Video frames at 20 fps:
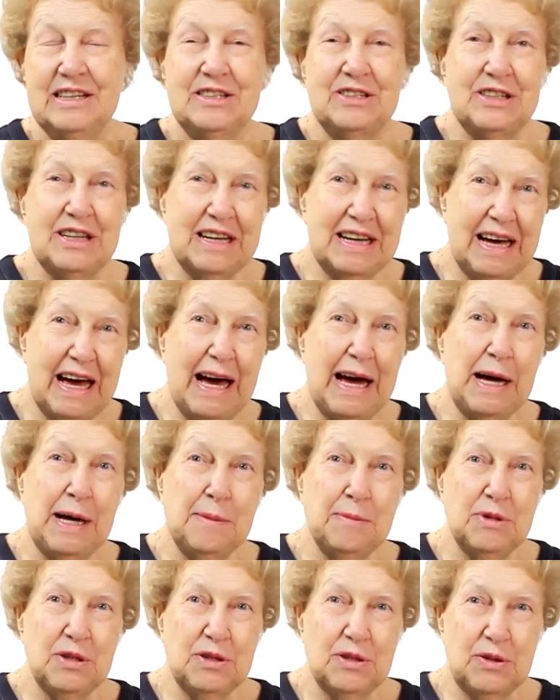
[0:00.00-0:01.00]
She
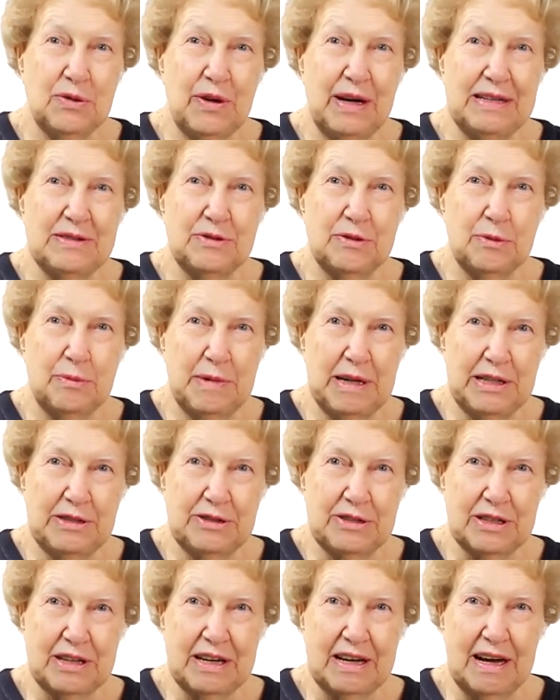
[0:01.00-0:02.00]
came to the
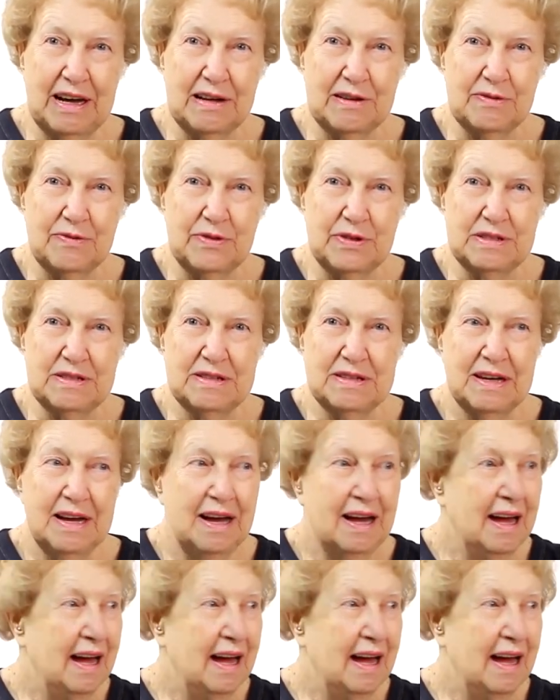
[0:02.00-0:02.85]
transformation conference